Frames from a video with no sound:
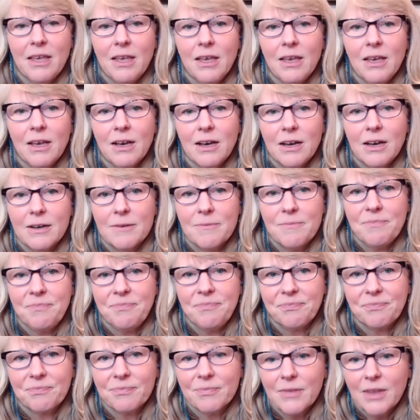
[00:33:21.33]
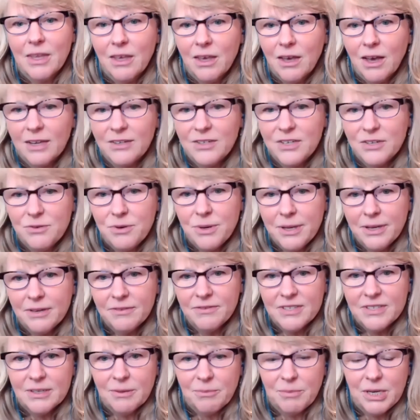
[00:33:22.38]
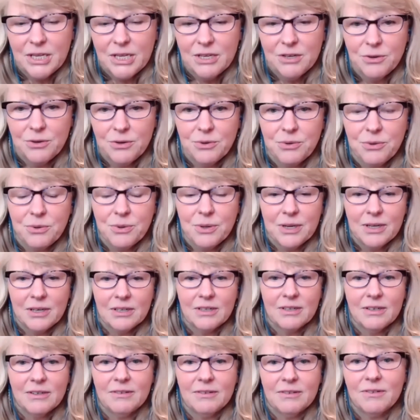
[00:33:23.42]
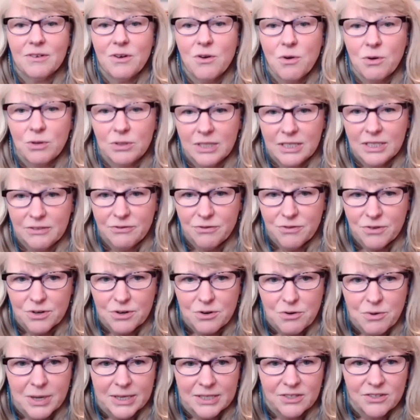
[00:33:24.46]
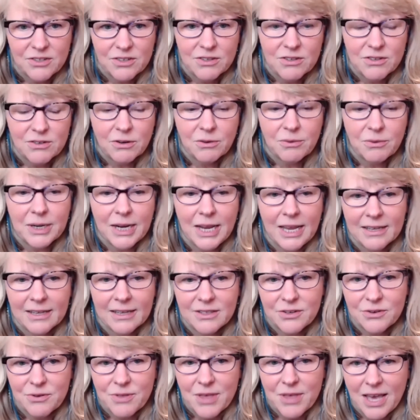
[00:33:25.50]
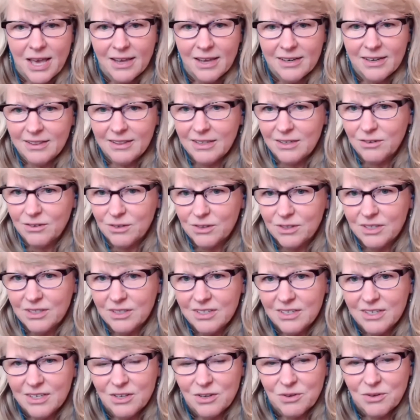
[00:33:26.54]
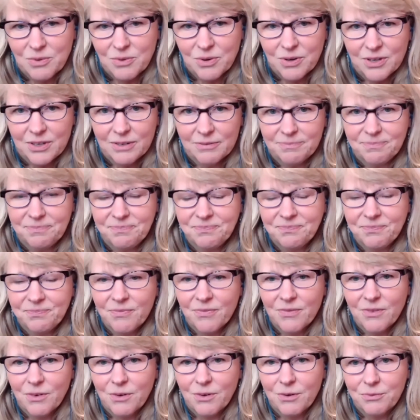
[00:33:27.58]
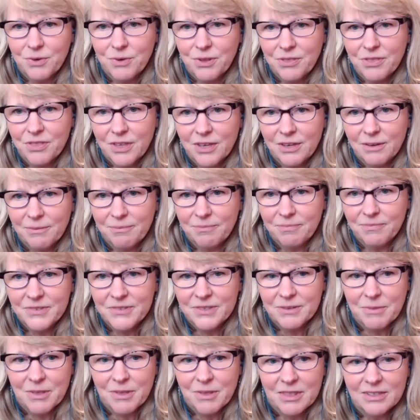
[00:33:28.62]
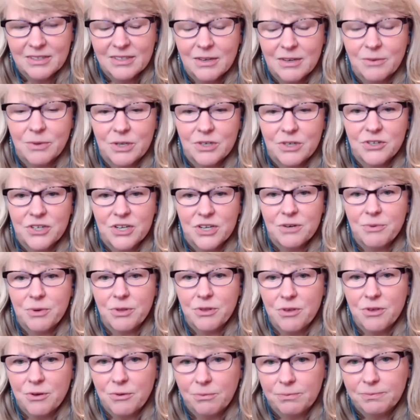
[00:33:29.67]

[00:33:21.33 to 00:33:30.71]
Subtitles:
Um, I do have somebody who called in for a question, so I want to answer that, and then I'll continue on with some of the things I want to share with you.